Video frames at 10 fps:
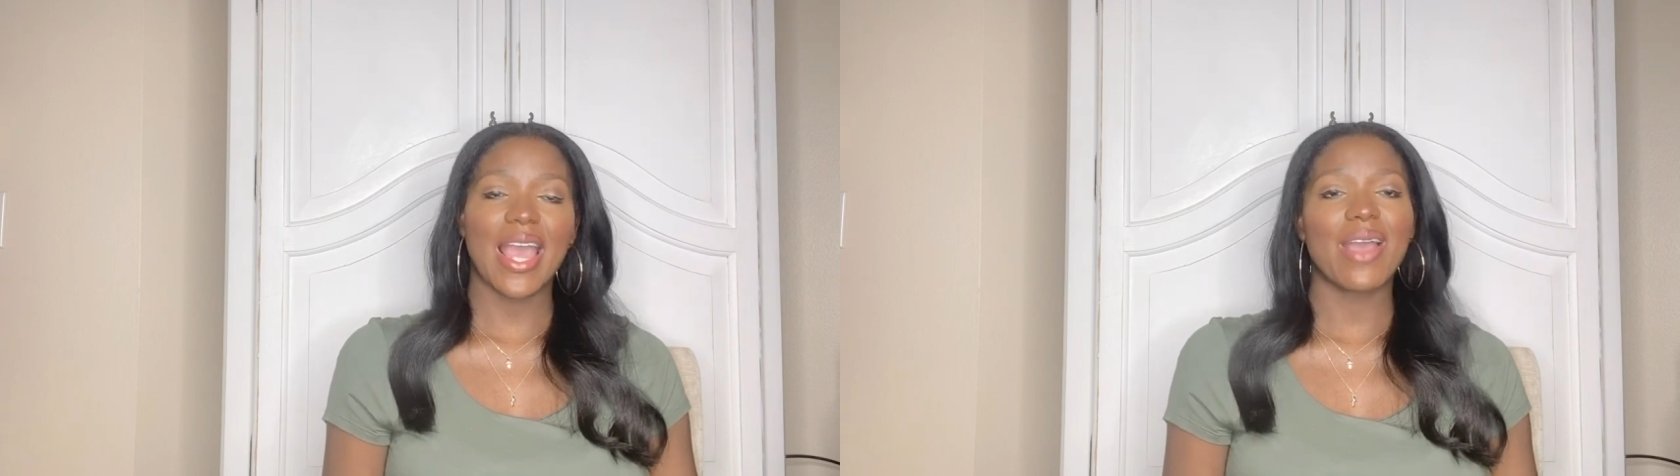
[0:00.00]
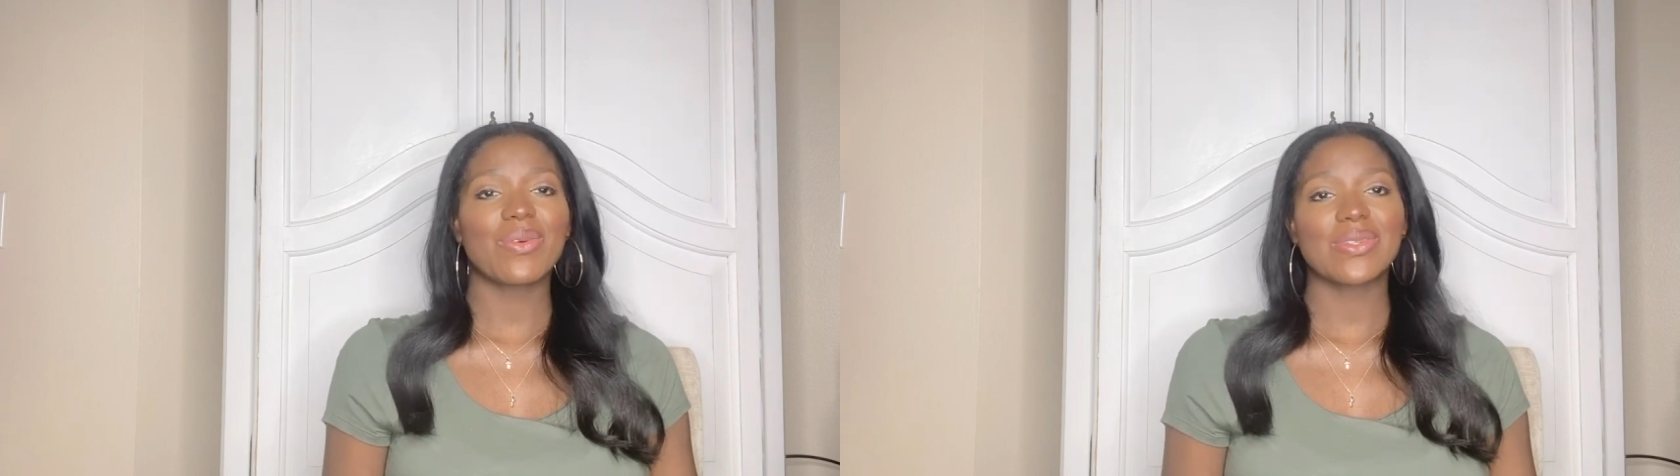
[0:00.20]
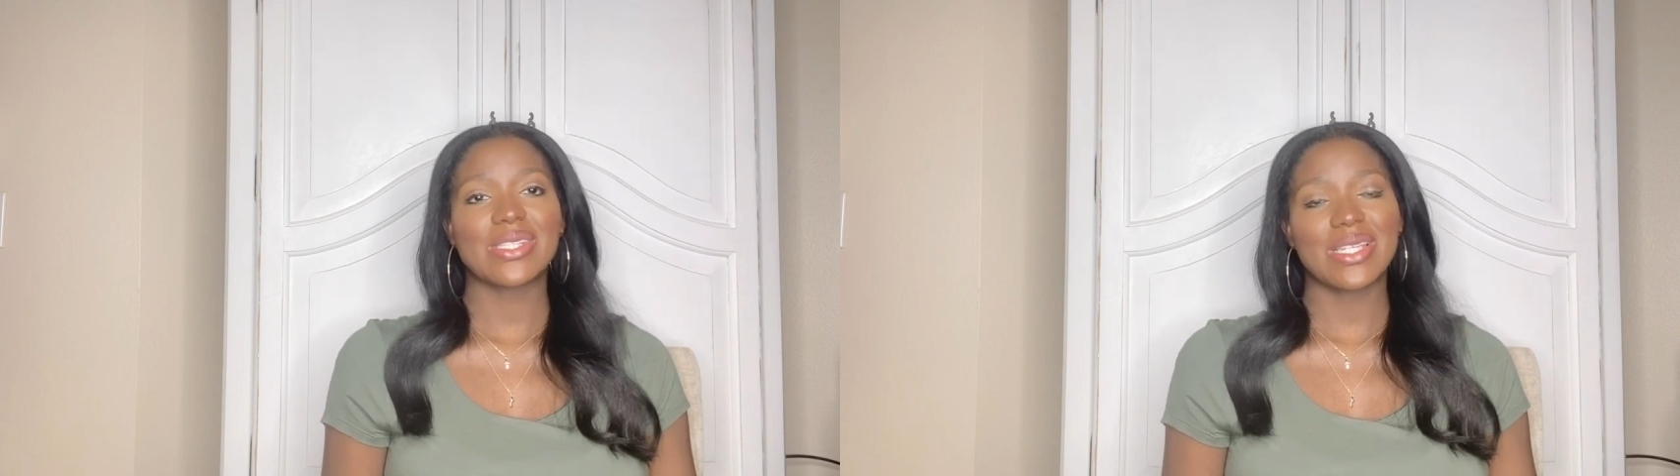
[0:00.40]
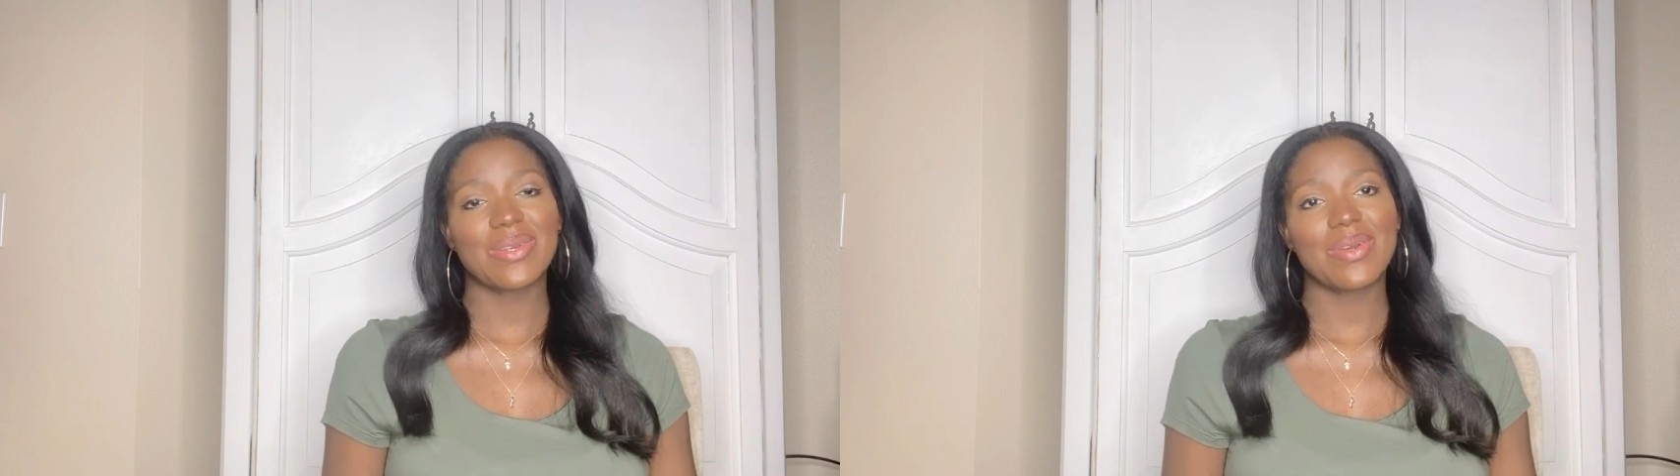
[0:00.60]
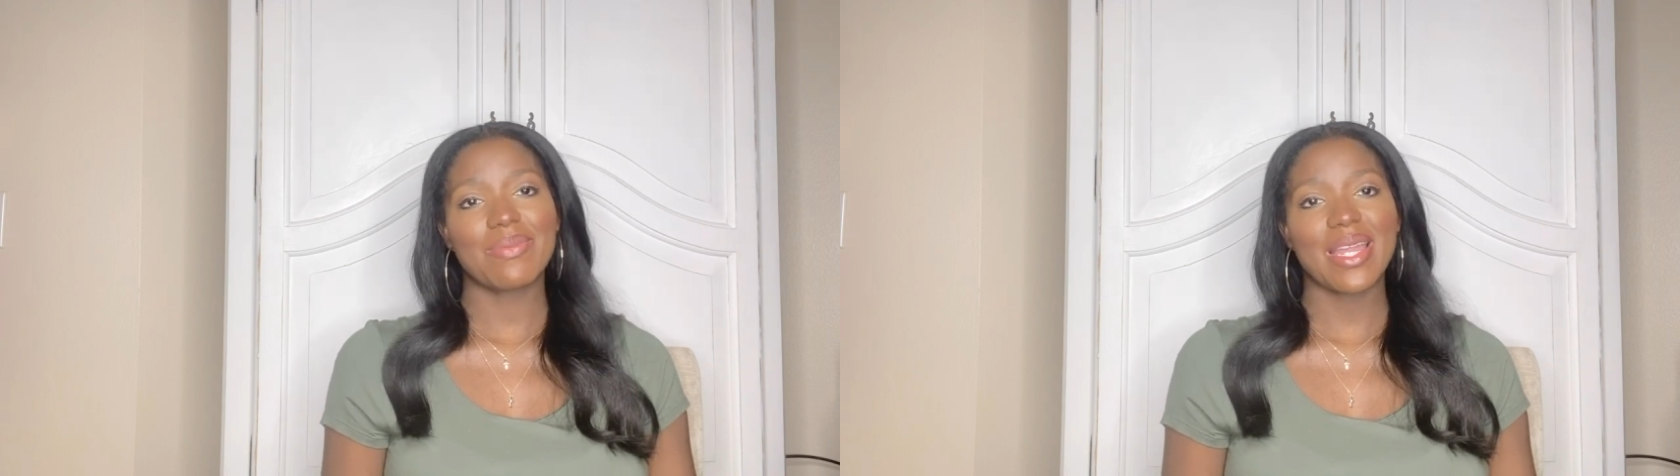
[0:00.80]
I will see you
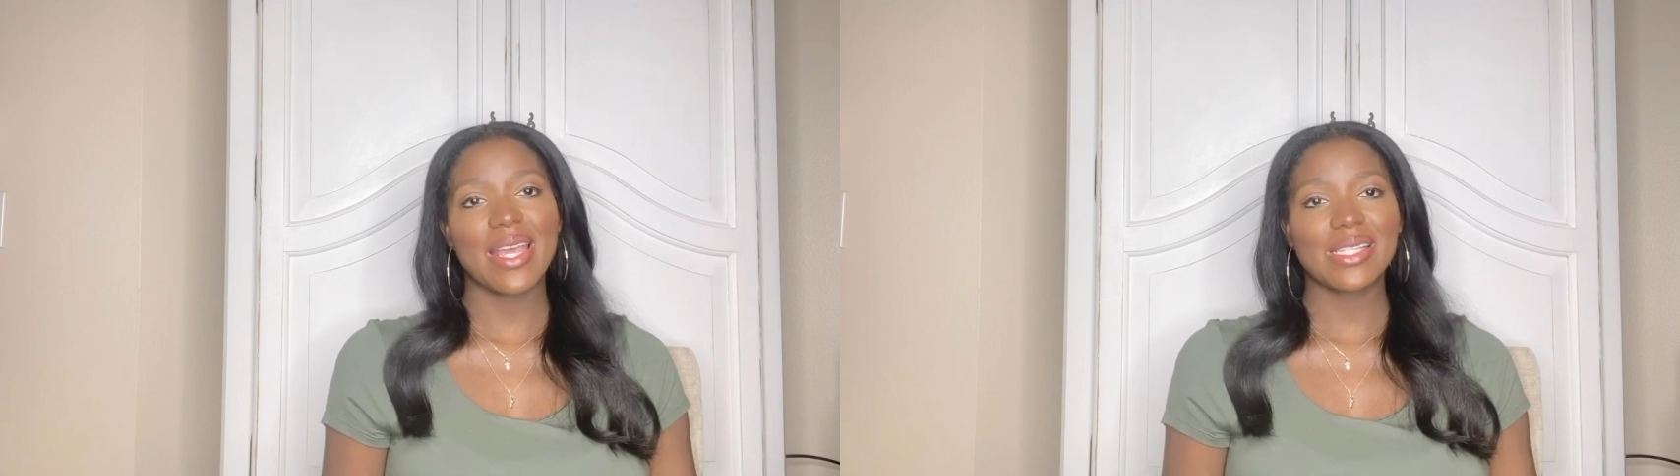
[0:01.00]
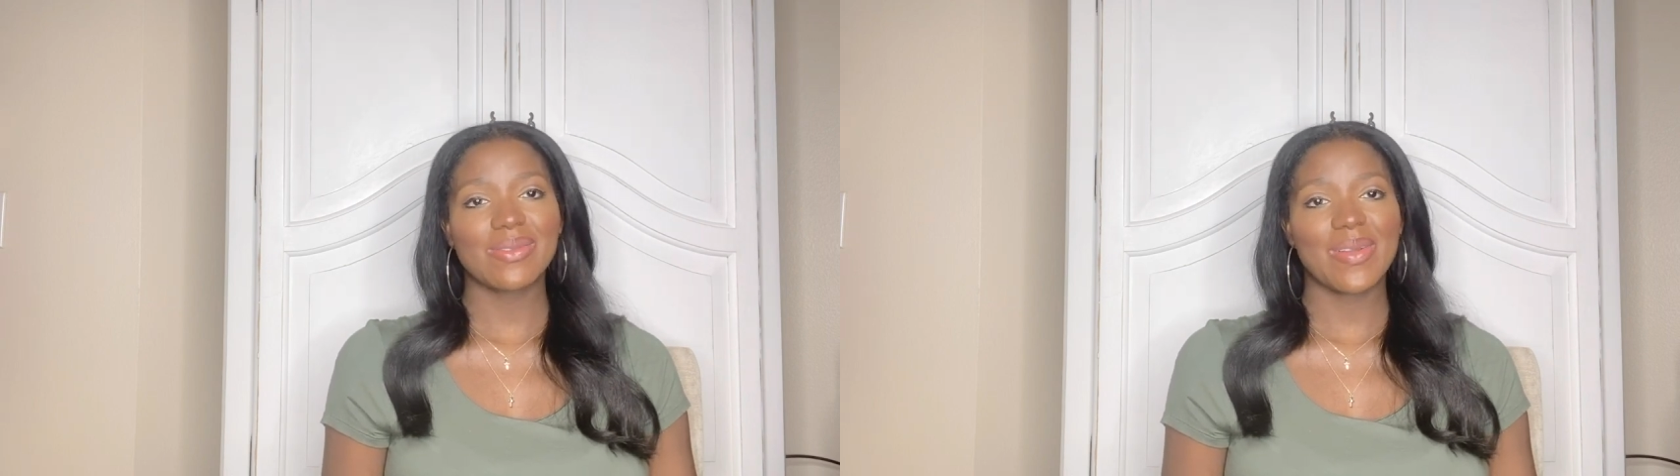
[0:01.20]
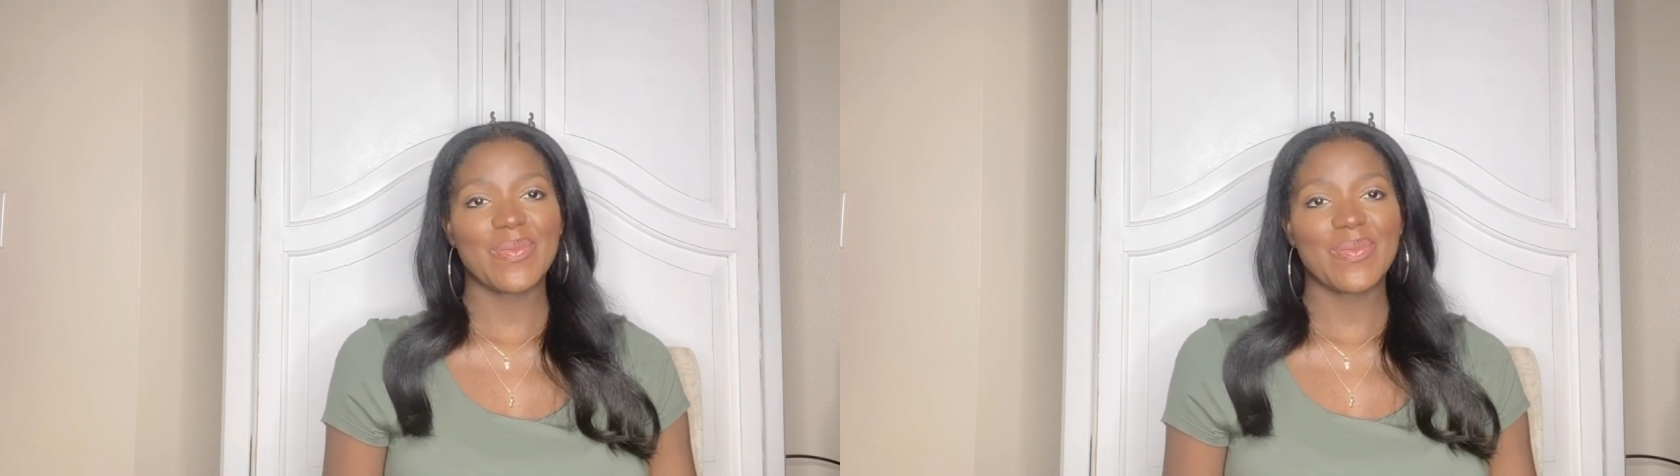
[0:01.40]
in my next one.